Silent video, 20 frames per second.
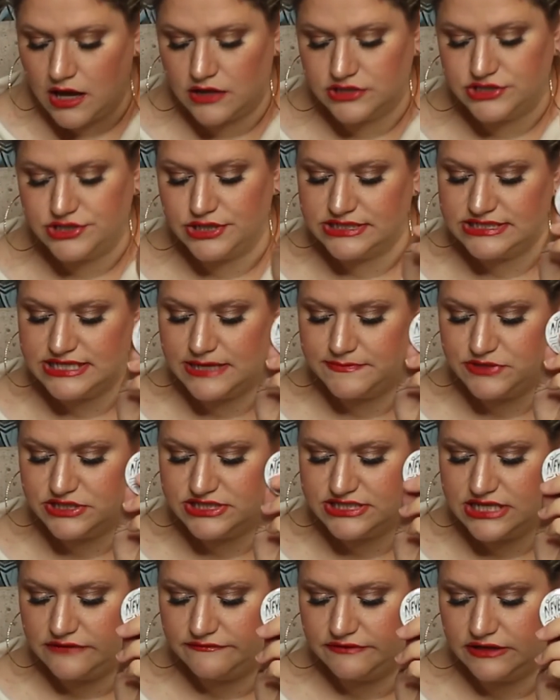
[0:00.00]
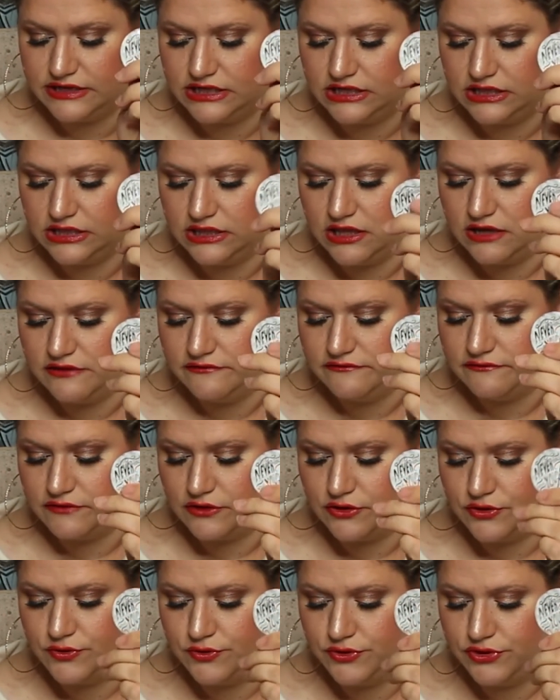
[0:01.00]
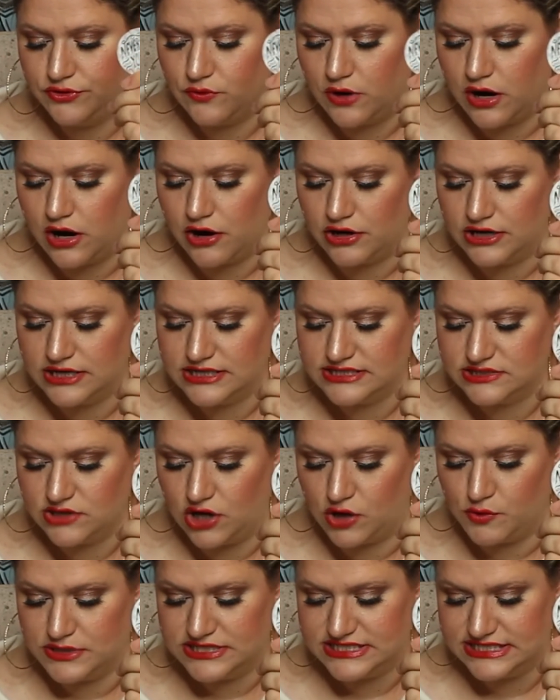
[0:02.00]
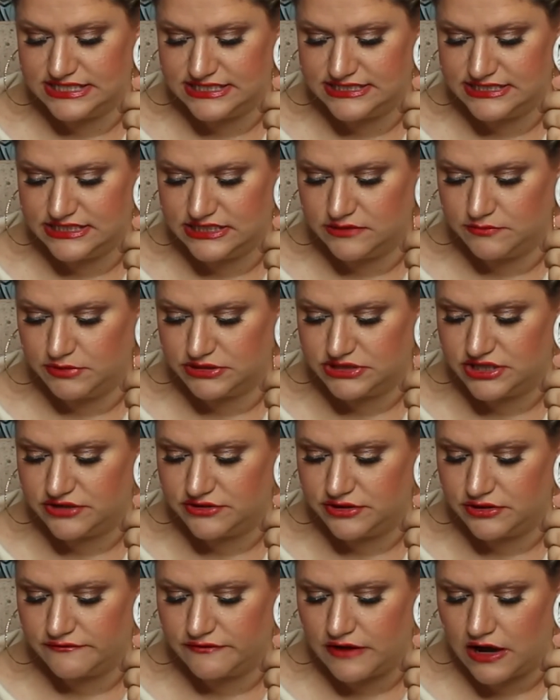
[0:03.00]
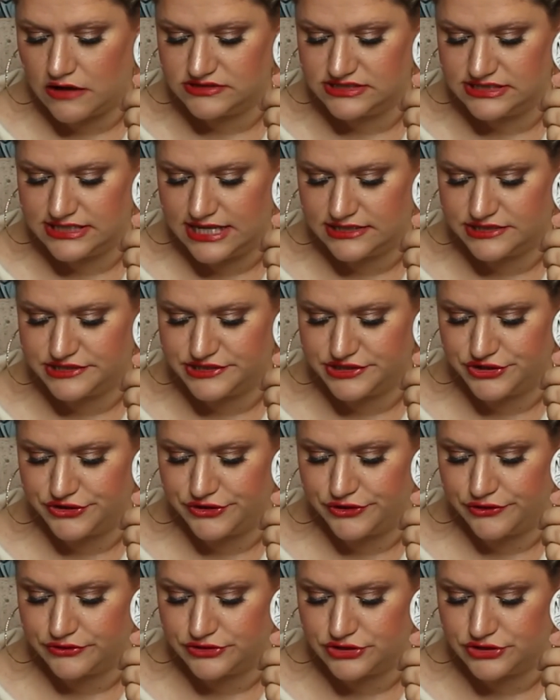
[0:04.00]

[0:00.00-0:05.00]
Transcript: To accept yourself and love who you are isn't always easy, but Tyrion of House Lannister